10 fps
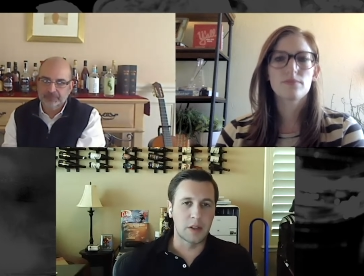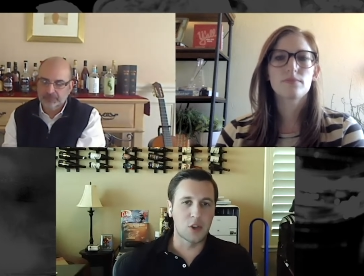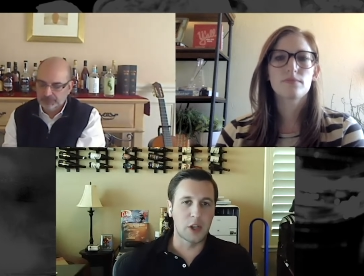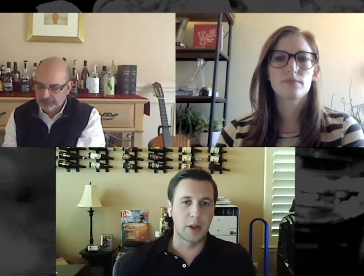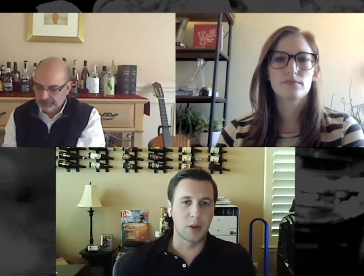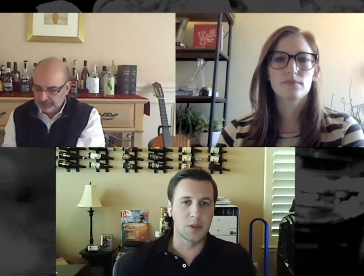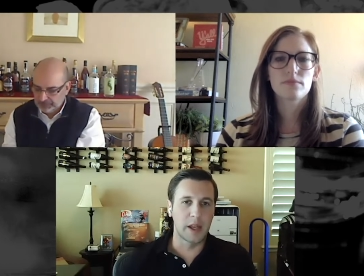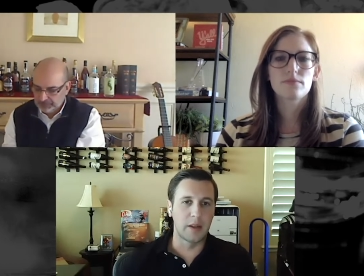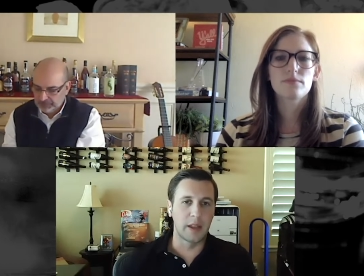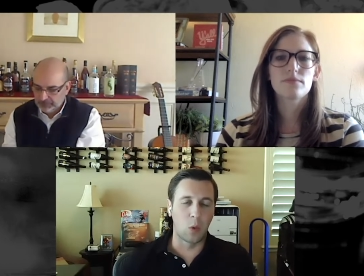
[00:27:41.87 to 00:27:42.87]
Speaker 1: channels
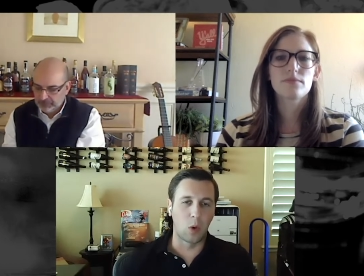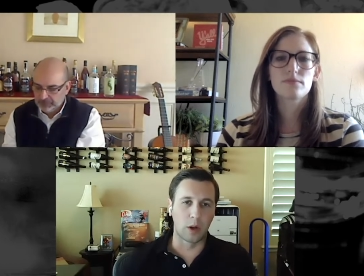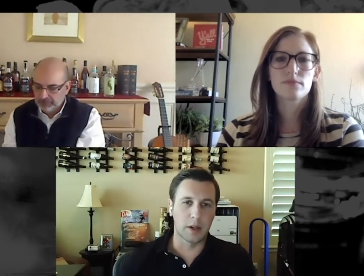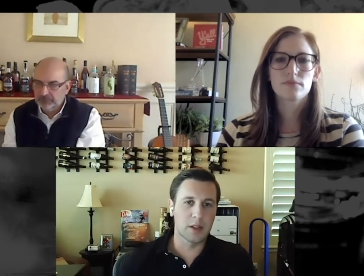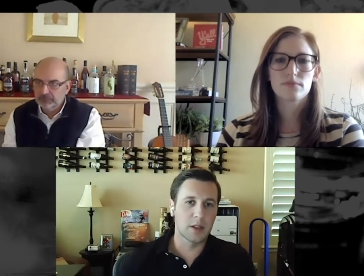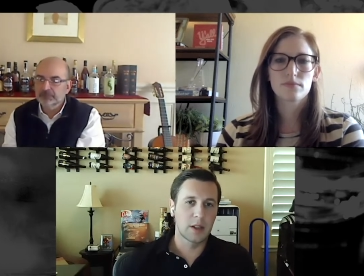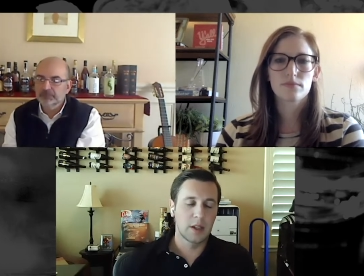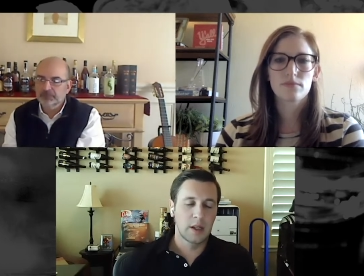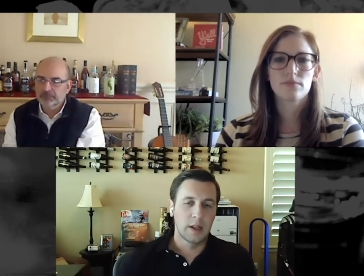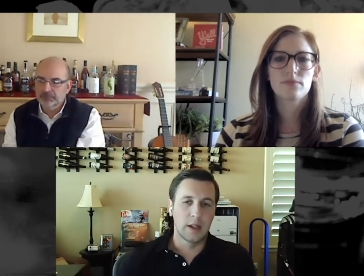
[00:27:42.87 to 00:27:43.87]
that that worked,
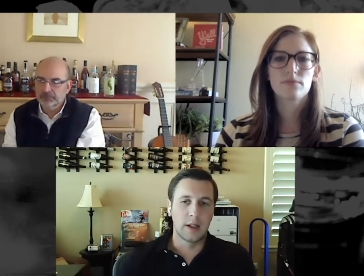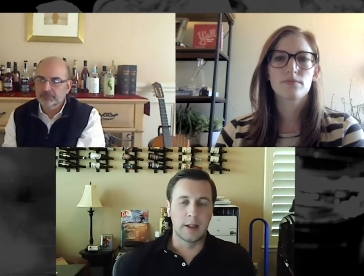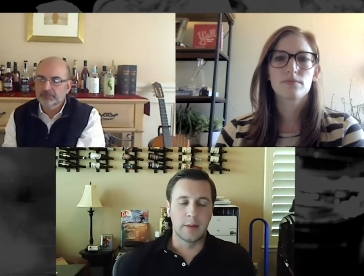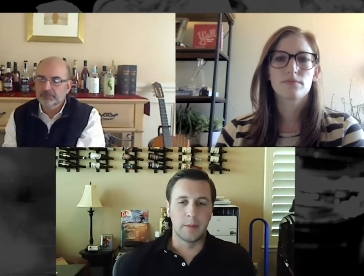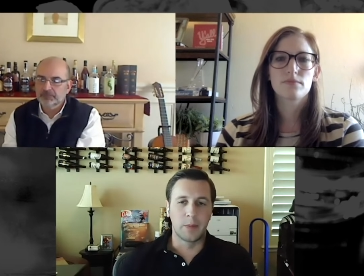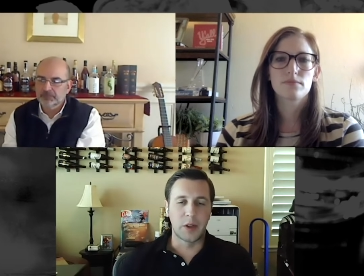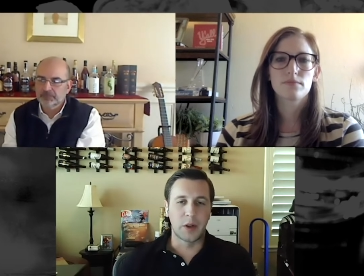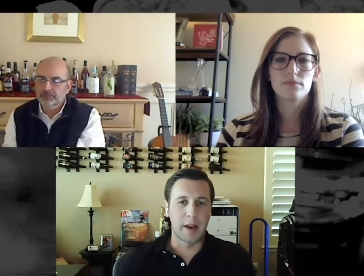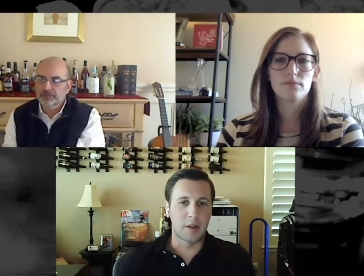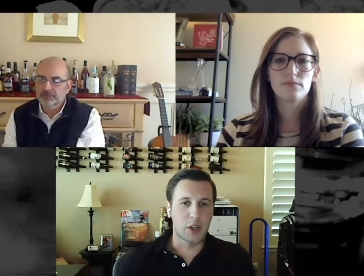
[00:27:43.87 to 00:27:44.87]
um, you know,
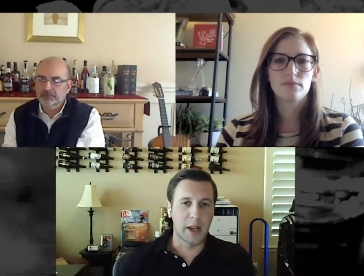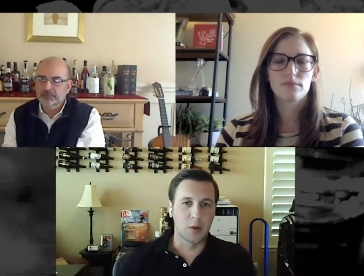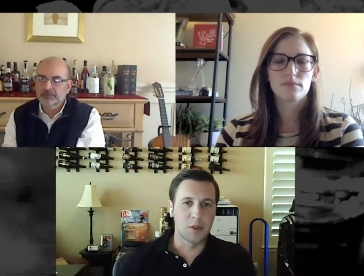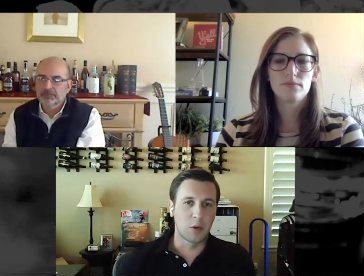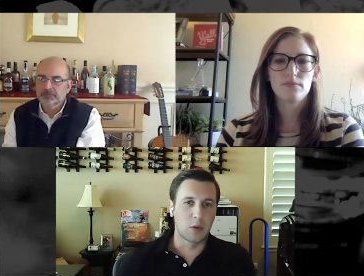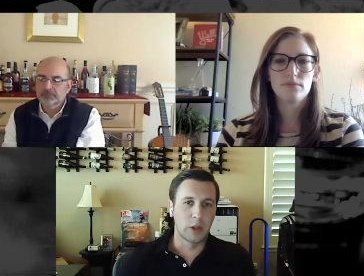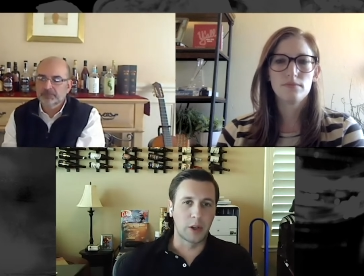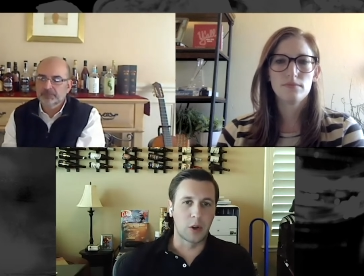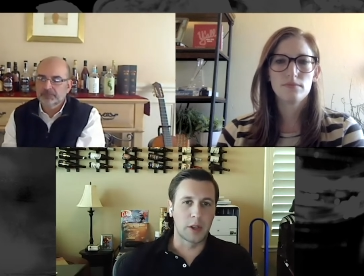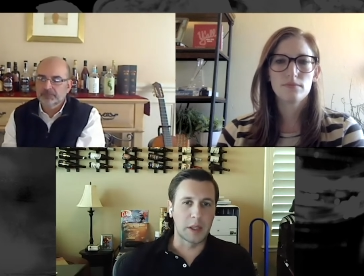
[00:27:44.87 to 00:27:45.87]
out of channels that were really
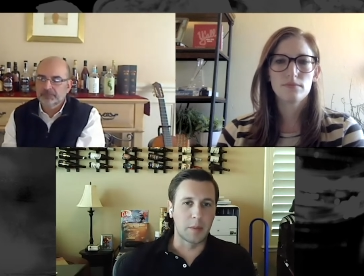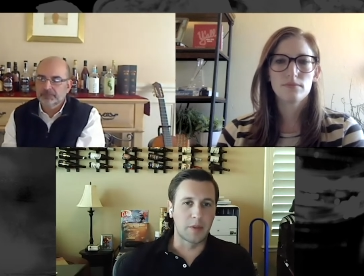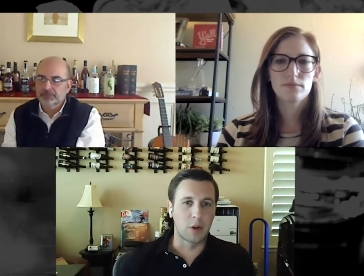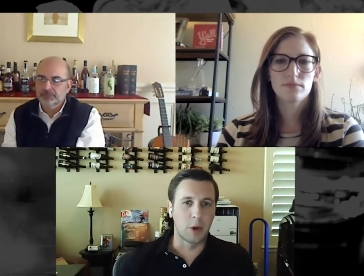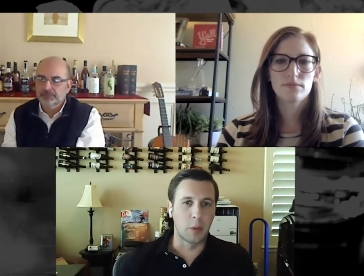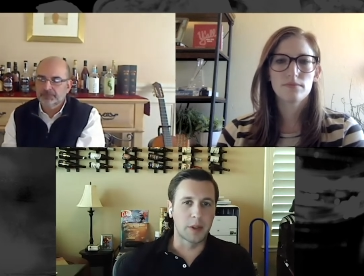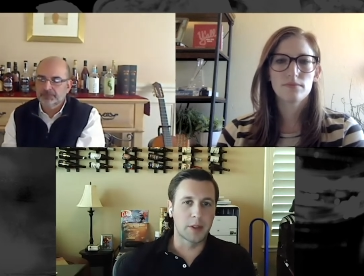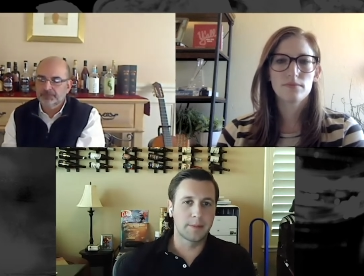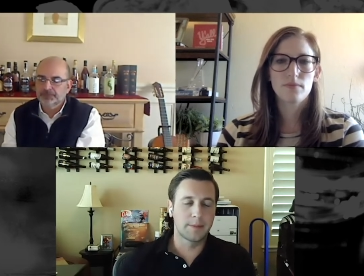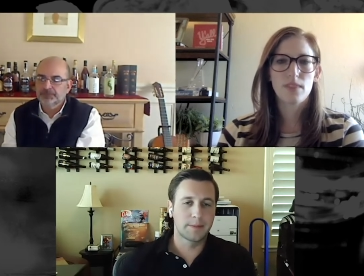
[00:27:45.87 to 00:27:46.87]
hurting them for a moment.
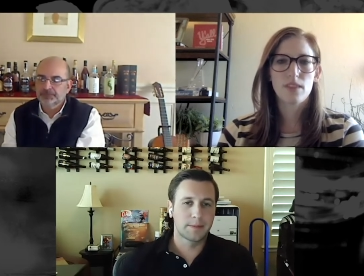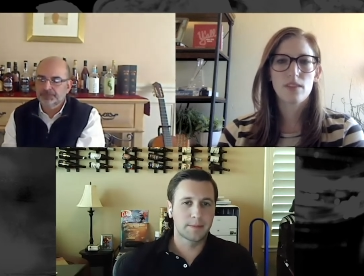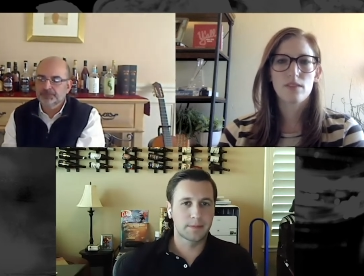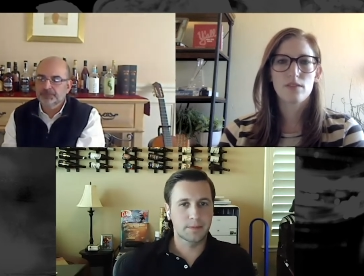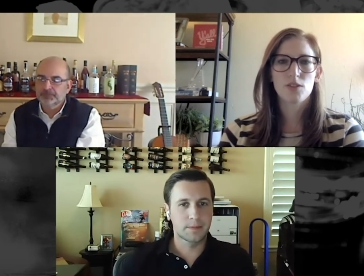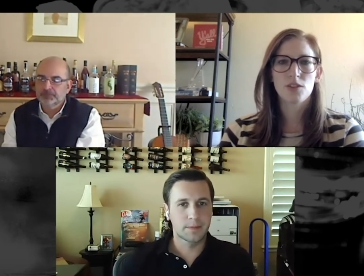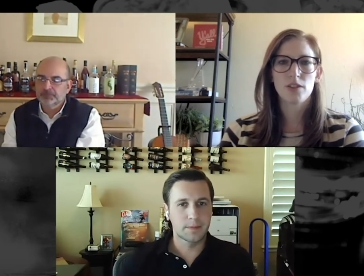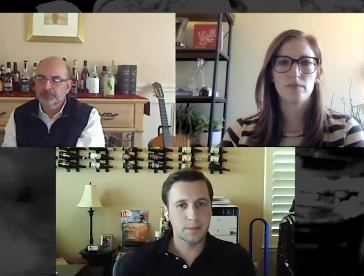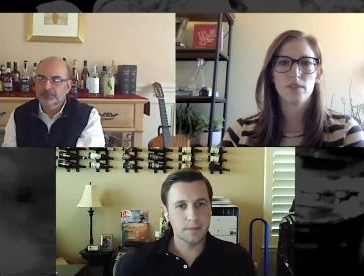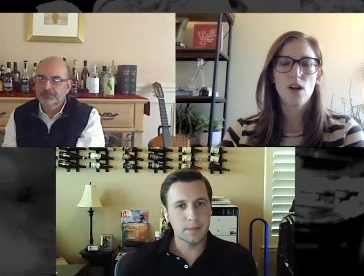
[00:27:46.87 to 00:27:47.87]

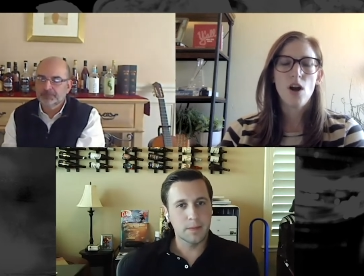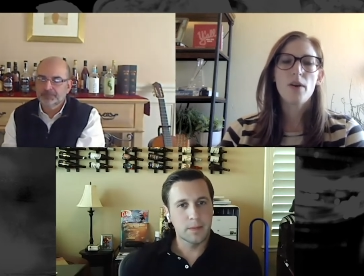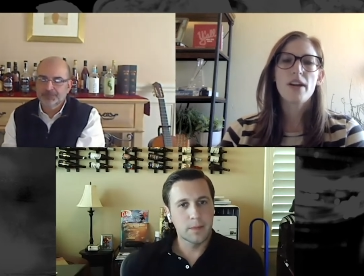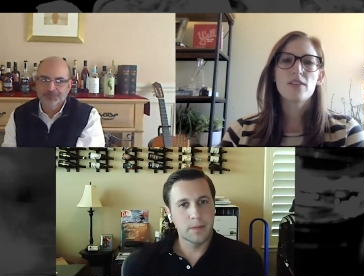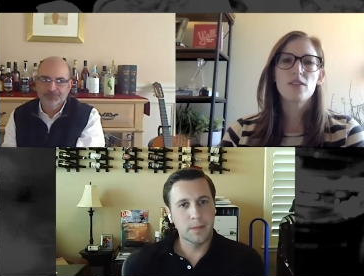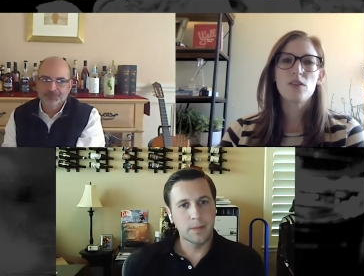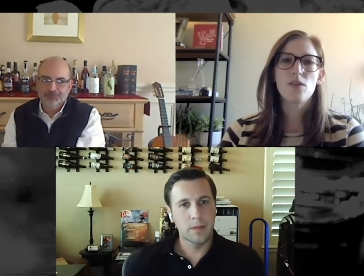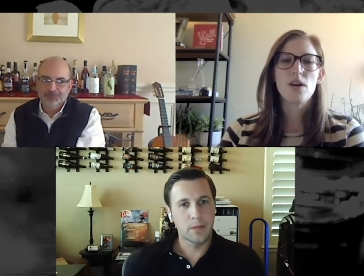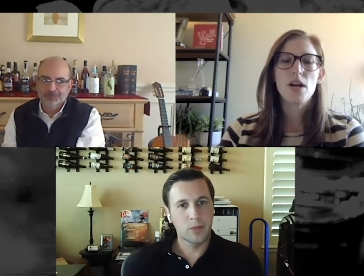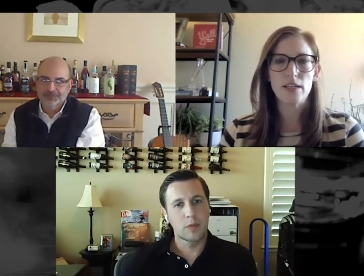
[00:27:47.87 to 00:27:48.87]
Speaker 2: Sure. Okay.
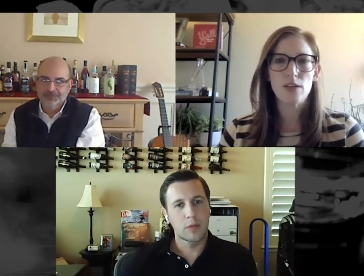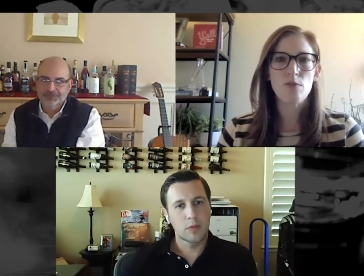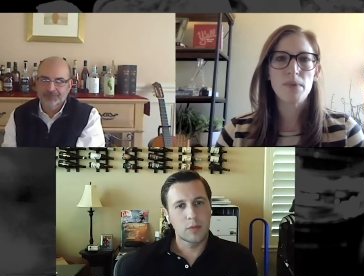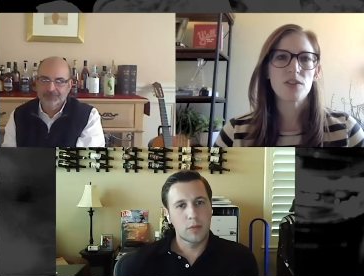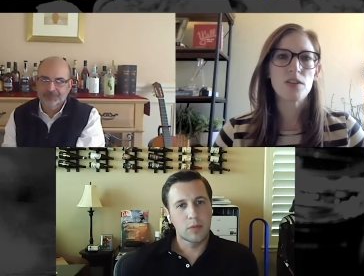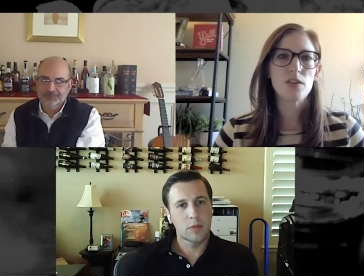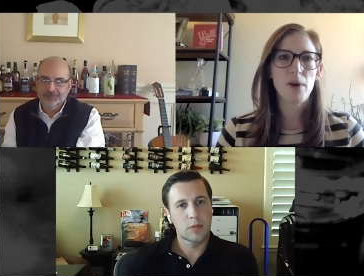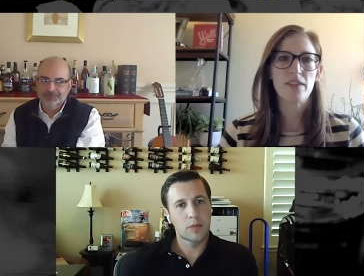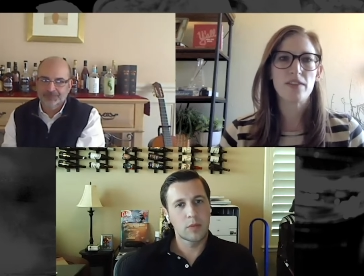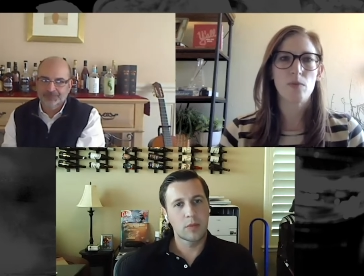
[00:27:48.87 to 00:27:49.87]
So you mentioned
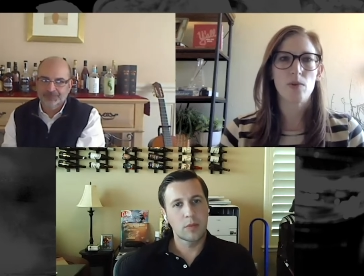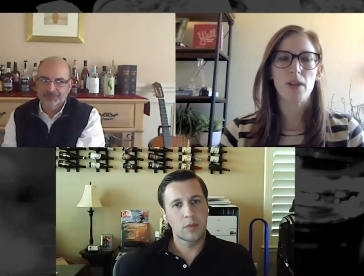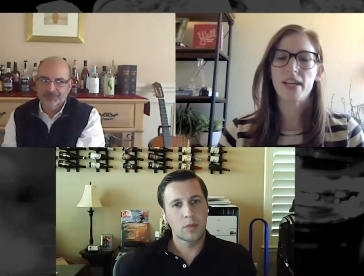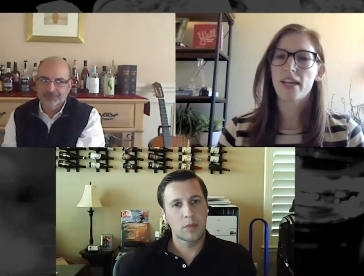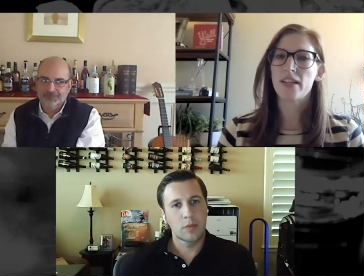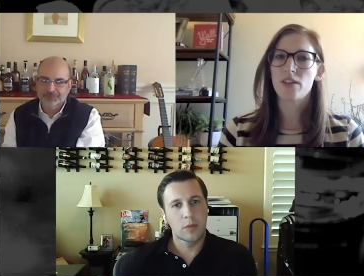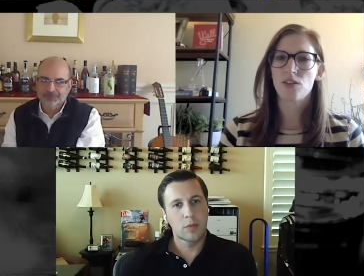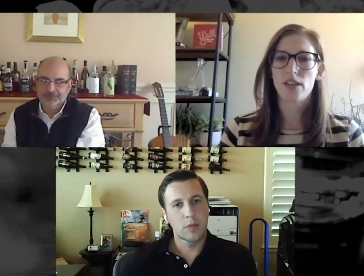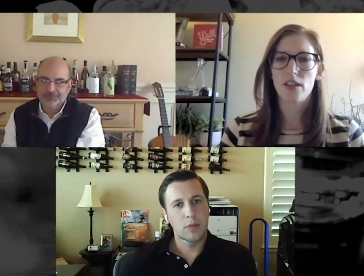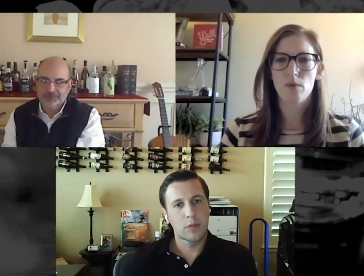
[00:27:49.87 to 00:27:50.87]
brands that were like
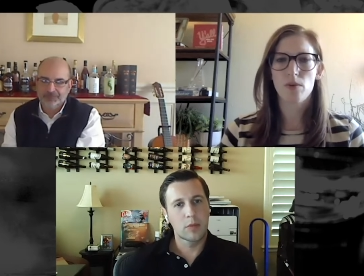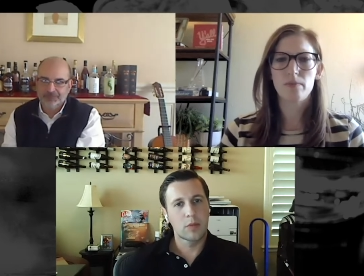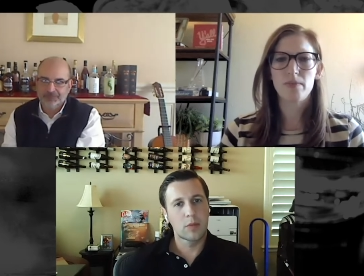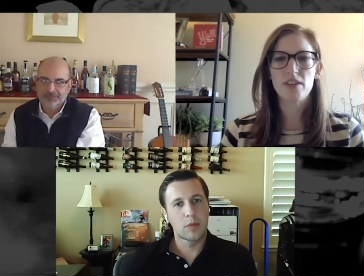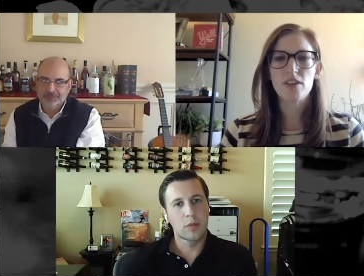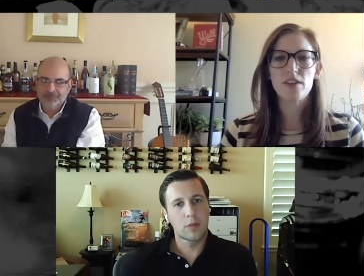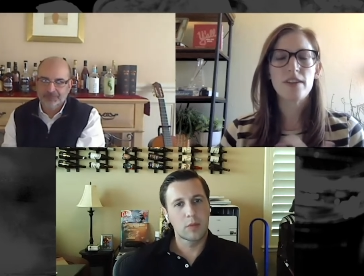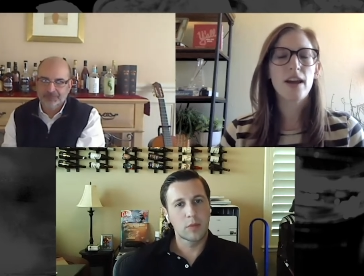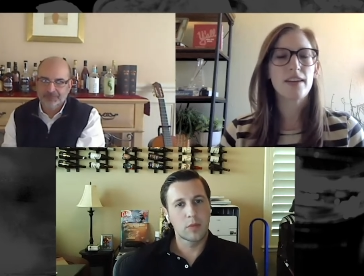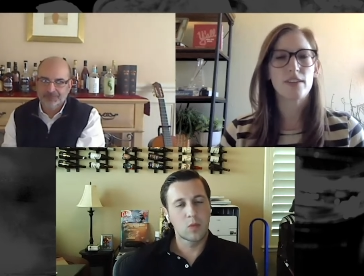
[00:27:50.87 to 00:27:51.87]
initially they were
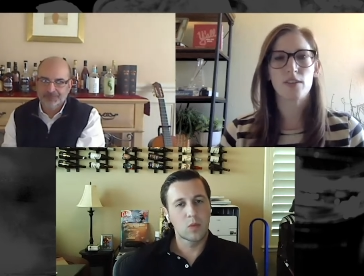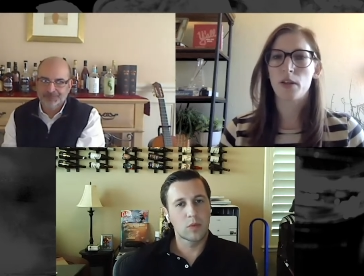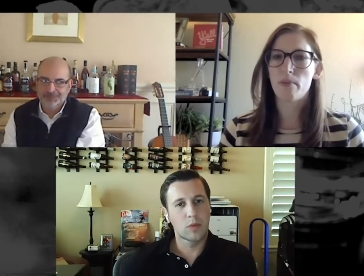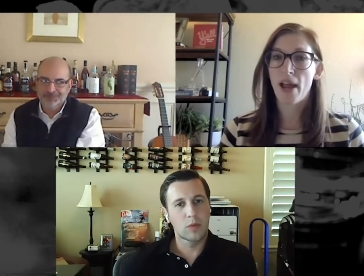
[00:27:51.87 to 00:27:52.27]
not necessarily